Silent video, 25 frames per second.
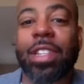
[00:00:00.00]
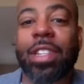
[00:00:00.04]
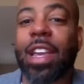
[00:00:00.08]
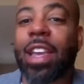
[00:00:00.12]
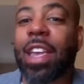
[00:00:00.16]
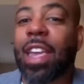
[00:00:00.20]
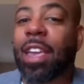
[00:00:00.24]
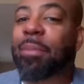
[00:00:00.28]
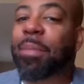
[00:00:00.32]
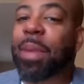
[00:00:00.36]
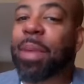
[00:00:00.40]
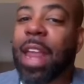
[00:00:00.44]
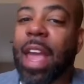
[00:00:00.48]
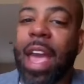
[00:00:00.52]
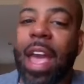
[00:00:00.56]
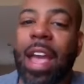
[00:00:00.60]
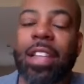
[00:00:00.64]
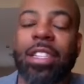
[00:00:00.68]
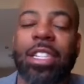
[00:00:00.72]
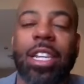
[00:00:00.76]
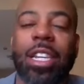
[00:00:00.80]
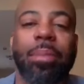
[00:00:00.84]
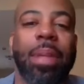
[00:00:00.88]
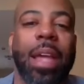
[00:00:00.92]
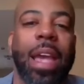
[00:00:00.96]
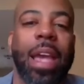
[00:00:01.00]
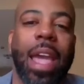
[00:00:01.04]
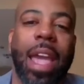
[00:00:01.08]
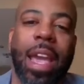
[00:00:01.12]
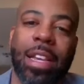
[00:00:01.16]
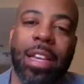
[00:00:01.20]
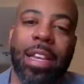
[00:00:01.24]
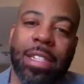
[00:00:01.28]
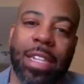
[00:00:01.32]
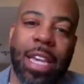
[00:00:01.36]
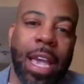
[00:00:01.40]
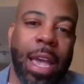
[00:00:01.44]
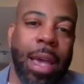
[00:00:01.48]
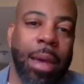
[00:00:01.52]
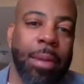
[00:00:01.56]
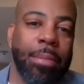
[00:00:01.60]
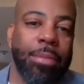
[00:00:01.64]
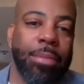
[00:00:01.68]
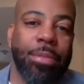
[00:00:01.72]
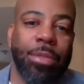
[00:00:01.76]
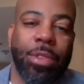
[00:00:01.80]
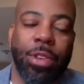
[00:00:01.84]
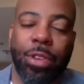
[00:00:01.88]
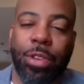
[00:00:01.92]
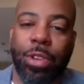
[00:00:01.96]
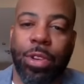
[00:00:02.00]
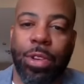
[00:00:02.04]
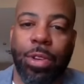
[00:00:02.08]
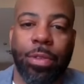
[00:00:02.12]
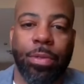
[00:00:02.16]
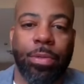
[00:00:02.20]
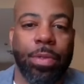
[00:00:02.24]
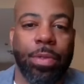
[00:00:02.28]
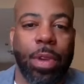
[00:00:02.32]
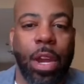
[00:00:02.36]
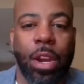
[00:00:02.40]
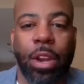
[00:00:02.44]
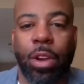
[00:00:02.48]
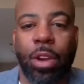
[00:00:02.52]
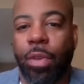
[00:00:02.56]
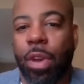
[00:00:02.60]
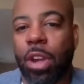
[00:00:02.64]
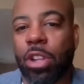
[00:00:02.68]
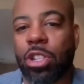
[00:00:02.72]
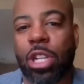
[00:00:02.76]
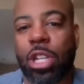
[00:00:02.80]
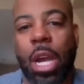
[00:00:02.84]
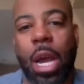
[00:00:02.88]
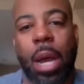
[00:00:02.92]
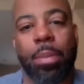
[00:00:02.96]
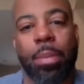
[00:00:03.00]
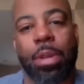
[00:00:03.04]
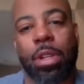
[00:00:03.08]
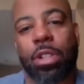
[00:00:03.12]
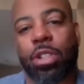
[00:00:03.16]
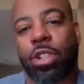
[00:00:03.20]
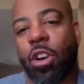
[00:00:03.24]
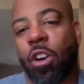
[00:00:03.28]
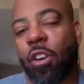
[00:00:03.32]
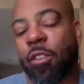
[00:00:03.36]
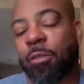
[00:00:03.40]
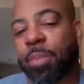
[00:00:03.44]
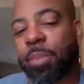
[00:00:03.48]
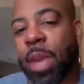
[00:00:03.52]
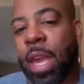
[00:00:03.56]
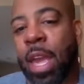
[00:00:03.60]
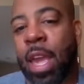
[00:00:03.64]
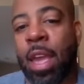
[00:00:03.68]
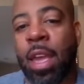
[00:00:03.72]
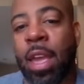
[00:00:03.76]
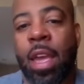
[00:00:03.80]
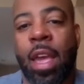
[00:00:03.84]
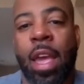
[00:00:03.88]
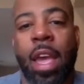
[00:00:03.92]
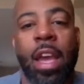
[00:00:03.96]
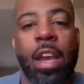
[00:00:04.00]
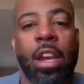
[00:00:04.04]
They give me the heads up like, hey, Sam, you've done a great job with this RFP.